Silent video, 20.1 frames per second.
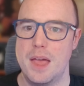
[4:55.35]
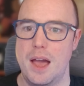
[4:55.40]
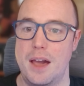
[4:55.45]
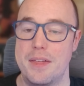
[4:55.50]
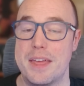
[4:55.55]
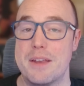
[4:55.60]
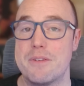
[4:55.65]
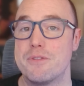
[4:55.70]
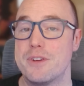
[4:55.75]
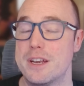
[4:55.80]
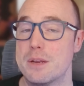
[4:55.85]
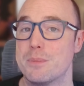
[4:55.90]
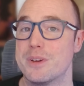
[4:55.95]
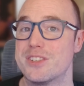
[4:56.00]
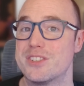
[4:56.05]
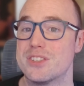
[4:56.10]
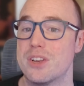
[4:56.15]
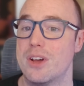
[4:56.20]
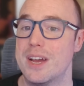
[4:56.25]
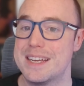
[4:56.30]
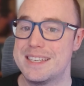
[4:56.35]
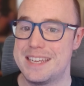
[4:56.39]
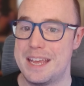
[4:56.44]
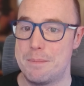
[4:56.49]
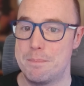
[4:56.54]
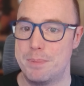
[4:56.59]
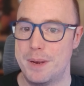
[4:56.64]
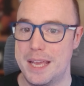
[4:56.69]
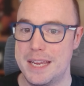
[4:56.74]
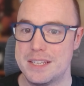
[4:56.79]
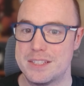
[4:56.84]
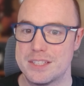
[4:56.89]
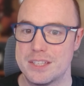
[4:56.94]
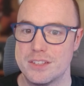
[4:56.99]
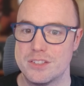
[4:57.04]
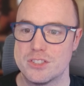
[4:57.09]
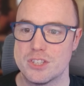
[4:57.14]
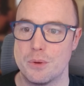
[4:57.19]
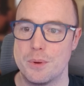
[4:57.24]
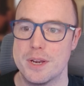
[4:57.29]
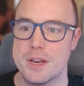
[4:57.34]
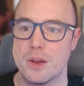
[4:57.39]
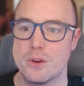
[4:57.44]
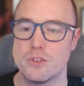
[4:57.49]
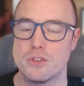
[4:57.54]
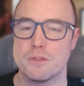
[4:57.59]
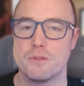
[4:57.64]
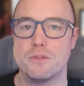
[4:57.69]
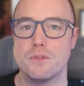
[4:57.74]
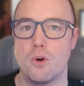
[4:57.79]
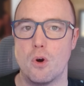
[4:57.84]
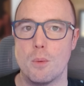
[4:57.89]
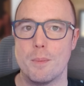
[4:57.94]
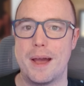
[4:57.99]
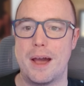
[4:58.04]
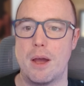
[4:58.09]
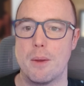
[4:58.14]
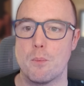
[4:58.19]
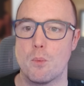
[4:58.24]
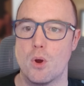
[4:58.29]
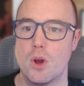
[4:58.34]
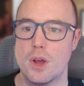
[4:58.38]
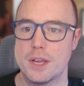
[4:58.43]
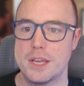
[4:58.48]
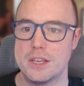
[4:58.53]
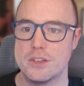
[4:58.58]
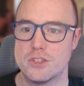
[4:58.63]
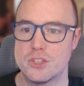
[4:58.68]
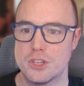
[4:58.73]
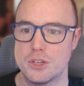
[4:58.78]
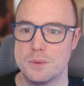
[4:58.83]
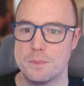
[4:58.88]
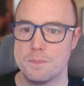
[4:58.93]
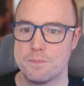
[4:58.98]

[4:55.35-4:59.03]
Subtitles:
I then feed it my slide template so it knows the format I'm working to.